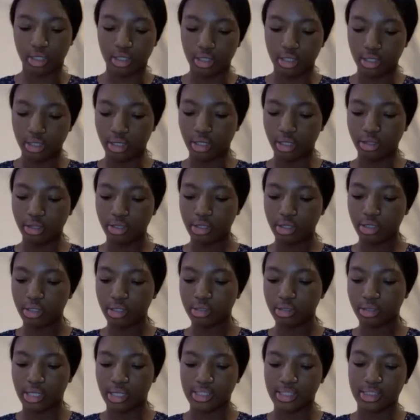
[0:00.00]
Another
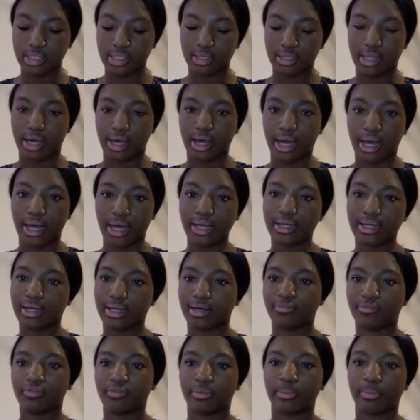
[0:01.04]
lesson that I
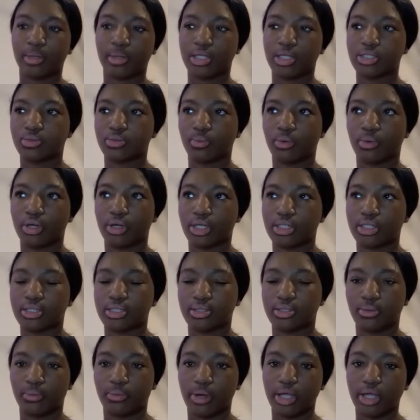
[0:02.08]
got from this was
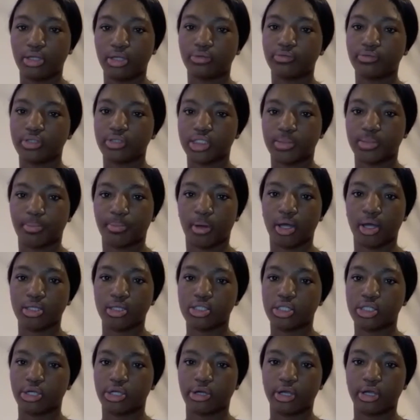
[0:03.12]
the way you respond
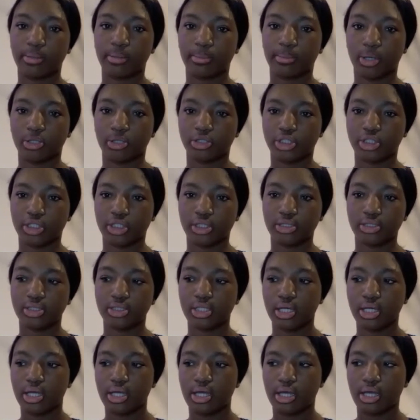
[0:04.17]
to your emotions.
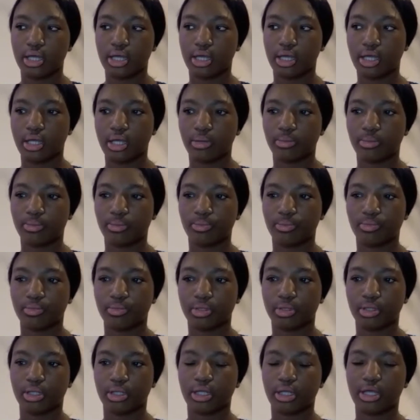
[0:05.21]
It,
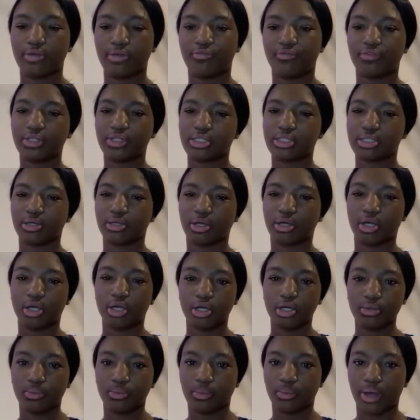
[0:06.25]
if it's a
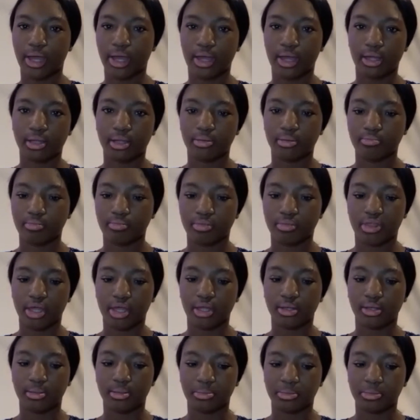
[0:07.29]
good way,
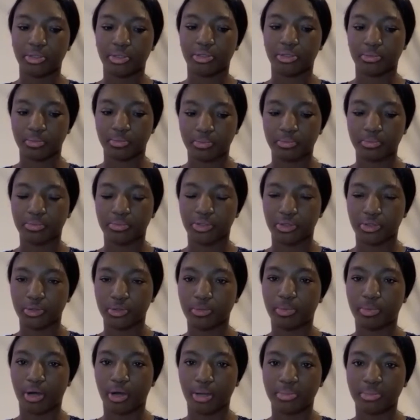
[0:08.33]
then you you'll
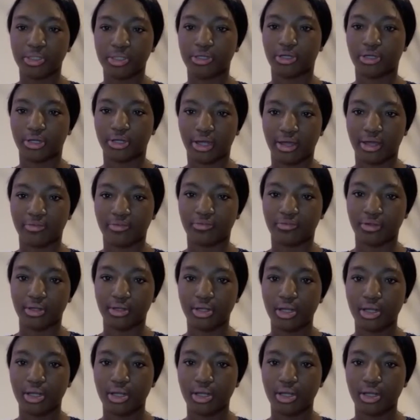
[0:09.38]
probably go to heaven.